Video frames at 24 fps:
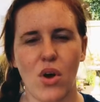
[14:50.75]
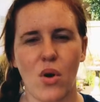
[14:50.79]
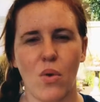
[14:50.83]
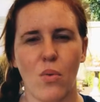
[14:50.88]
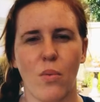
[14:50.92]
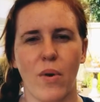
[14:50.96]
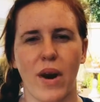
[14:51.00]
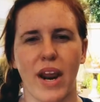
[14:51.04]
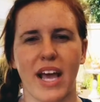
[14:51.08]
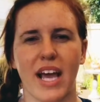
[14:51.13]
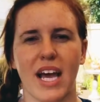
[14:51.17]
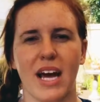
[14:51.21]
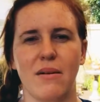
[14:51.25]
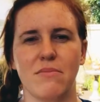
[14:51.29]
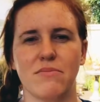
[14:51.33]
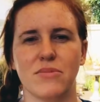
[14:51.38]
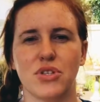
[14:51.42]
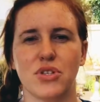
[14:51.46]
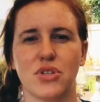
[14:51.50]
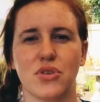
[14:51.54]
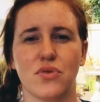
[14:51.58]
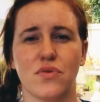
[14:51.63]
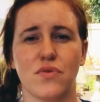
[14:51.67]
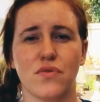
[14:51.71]
when it comes
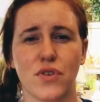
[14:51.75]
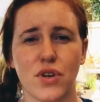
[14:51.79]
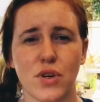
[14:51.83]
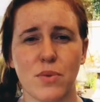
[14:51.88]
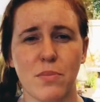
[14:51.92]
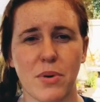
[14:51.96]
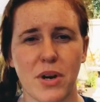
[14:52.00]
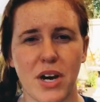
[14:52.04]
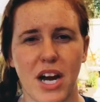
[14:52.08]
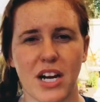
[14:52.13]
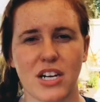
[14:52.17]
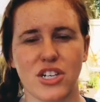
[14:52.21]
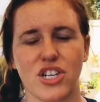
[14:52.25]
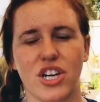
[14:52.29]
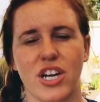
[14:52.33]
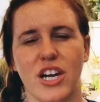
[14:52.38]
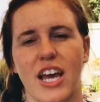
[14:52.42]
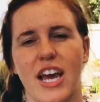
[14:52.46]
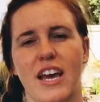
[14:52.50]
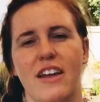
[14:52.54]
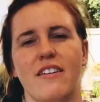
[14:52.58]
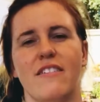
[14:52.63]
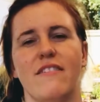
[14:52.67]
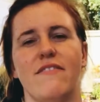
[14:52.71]
to fruit production
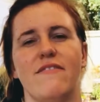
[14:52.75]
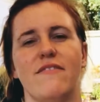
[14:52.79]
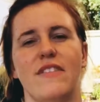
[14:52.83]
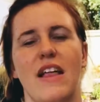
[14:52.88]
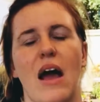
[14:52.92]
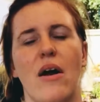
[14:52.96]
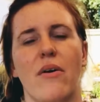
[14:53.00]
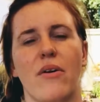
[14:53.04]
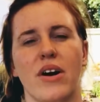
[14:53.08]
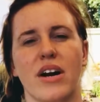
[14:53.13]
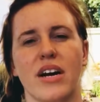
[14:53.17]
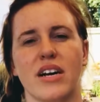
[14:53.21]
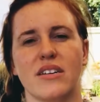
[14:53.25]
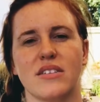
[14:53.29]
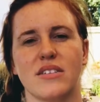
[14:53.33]
and flowering.